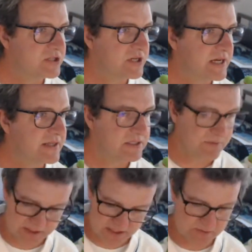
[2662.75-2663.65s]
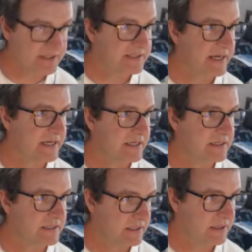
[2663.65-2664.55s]
So let me share this with you in a
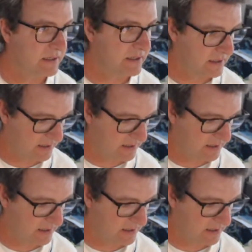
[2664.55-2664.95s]
second.